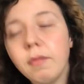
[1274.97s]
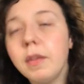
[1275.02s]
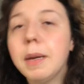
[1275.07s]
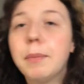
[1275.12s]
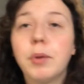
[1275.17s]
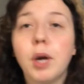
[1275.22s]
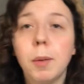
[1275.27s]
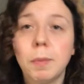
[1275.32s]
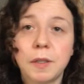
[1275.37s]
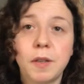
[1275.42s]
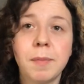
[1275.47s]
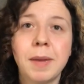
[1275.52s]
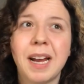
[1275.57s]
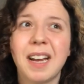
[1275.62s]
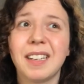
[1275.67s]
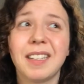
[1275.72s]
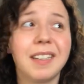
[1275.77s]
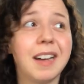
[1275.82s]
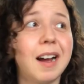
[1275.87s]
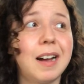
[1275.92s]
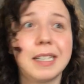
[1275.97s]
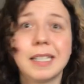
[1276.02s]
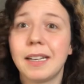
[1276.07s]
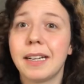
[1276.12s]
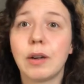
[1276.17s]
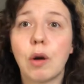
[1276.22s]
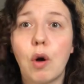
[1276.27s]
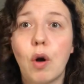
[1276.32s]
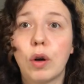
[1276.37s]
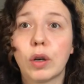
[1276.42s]
Props to me, I started in
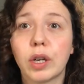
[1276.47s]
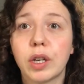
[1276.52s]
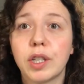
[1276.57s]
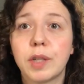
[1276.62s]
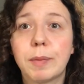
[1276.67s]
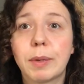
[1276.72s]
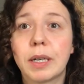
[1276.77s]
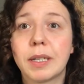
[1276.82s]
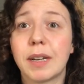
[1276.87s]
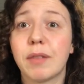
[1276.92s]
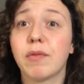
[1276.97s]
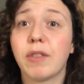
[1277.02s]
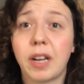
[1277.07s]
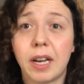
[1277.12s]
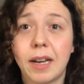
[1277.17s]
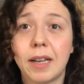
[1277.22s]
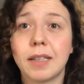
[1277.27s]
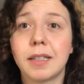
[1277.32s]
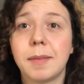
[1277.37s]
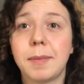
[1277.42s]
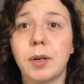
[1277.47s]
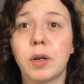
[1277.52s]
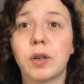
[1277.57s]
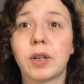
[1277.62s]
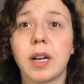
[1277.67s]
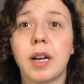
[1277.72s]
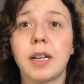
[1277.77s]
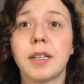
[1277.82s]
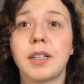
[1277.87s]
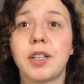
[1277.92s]
like August because I really needed to be
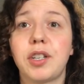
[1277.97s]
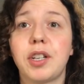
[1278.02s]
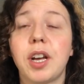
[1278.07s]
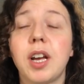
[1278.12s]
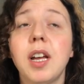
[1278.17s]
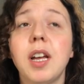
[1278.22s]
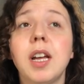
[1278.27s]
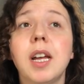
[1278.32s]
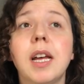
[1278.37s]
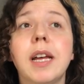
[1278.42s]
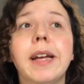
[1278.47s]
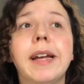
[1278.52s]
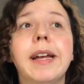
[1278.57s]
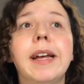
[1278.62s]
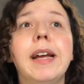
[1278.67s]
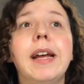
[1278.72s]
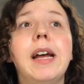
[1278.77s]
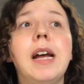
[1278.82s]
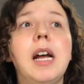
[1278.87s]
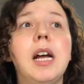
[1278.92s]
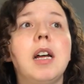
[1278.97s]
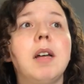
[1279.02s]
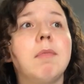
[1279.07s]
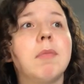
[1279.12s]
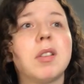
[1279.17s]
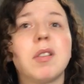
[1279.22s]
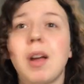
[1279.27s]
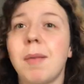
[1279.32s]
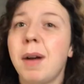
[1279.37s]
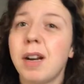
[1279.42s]
organised this year.
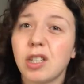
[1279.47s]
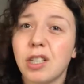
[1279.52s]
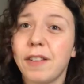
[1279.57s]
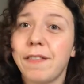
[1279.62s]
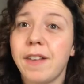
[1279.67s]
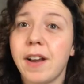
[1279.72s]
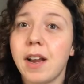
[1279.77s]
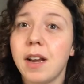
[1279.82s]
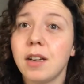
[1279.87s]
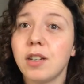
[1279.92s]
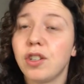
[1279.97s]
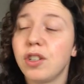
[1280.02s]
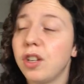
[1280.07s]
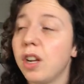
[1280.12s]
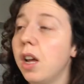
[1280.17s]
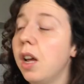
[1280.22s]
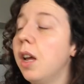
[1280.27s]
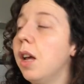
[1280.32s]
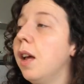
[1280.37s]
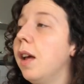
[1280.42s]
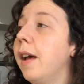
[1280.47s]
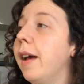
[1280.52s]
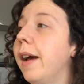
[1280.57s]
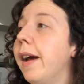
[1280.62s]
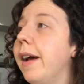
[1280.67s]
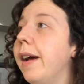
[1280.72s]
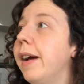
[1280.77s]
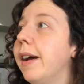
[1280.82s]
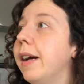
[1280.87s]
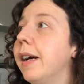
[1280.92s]
So I'm actually finished.
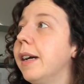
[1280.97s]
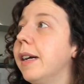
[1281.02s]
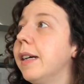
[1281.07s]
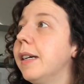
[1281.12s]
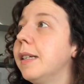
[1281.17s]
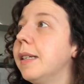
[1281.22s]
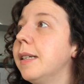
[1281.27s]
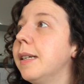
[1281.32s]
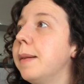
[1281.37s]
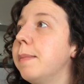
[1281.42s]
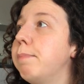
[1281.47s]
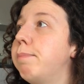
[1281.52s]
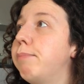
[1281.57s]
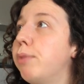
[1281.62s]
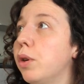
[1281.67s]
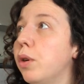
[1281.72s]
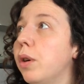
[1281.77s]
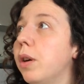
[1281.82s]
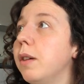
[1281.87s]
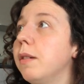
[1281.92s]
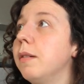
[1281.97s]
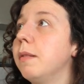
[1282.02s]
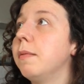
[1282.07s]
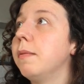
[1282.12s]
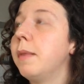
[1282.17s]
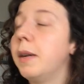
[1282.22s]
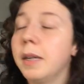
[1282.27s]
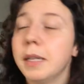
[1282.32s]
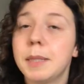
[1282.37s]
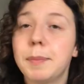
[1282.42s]
But
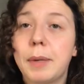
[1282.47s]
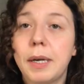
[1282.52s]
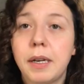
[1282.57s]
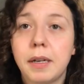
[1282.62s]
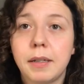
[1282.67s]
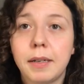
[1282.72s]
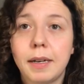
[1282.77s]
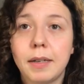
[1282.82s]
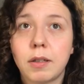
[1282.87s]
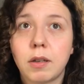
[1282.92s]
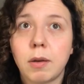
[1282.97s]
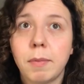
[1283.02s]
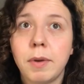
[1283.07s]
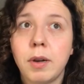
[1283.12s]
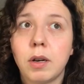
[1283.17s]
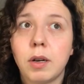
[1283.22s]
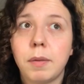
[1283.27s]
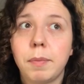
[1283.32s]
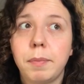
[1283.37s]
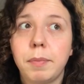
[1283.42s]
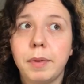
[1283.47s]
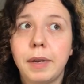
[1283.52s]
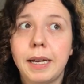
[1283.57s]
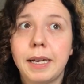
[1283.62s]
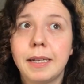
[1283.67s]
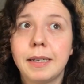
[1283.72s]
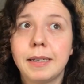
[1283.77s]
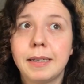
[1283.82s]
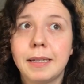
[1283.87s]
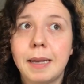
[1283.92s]
Martin's birthday is coming up
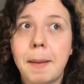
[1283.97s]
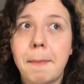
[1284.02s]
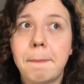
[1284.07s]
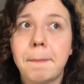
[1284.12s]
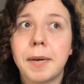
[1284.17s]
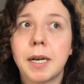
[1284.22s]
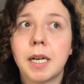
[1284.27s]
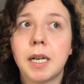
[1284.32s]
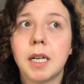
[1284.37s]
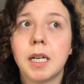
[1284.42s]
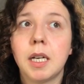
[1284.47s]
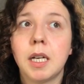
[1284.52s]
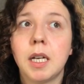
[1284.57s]
in December